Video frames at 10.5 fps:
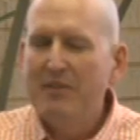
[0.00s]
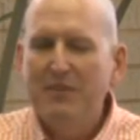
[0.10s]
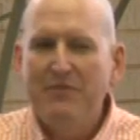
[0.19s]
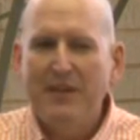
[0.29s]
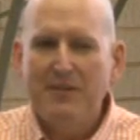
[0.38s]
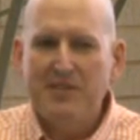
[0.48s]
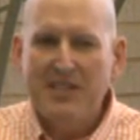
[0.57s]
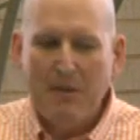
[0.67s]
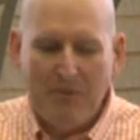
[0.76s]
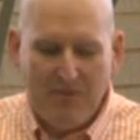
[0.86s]
the Confederate
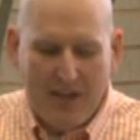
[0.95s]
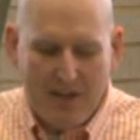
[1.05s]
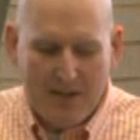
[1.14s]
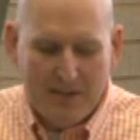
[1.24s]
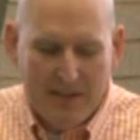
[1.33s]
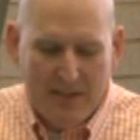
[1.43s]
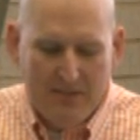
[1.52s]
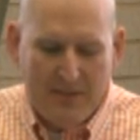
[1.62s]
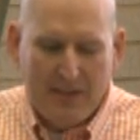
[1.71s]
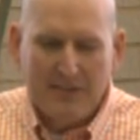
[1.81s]
sniper fire
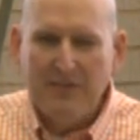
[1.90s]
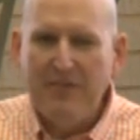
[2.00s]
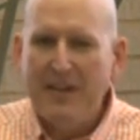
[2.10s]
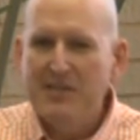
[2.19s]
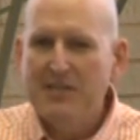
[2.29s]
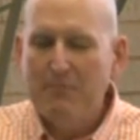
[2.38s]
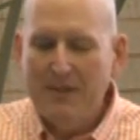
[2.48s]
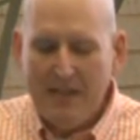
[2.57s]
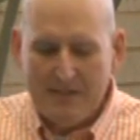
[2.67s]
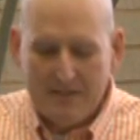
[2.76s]
failed to faze the
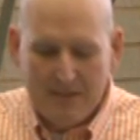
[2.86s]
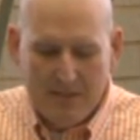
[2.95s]
men